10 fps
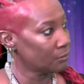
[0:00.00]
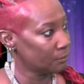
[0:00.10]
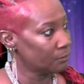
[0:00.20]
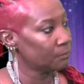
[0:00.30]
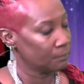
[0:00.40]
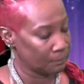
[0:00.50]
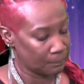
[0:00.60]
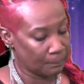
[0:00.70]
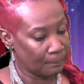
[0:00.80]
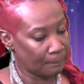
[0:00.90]
Okay.
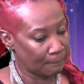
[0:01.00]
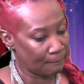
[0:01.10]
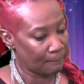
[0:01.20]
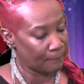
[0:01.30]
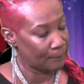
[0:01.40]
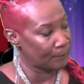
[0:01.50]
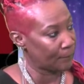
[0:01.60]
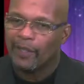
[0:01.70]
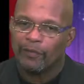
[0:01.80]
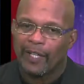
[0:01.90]
Even
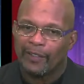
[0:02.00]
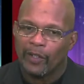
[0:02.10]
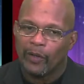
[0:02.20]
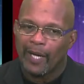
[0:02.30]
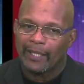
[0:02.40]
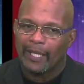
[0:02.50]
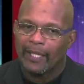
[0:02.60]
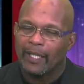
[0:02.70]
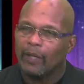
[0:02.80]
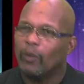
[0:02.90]
if I know I get,
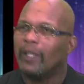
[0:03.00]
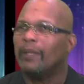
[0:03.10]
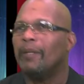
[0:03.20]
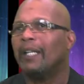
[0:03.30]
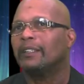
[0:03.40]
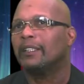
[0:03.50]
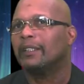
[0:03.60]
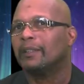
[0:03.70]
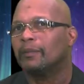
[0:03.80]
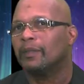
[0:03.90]
well, let me ask you
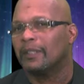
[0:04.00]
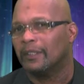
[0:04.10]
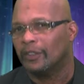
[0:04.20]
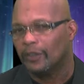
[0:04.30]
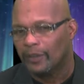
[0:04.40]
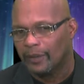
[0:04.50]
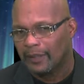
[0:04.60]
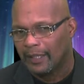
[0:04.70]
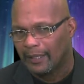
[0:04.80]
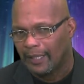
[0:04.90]
this, since you
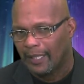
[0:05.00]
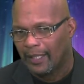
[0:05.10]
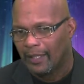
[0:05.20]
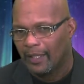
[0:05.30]
said that.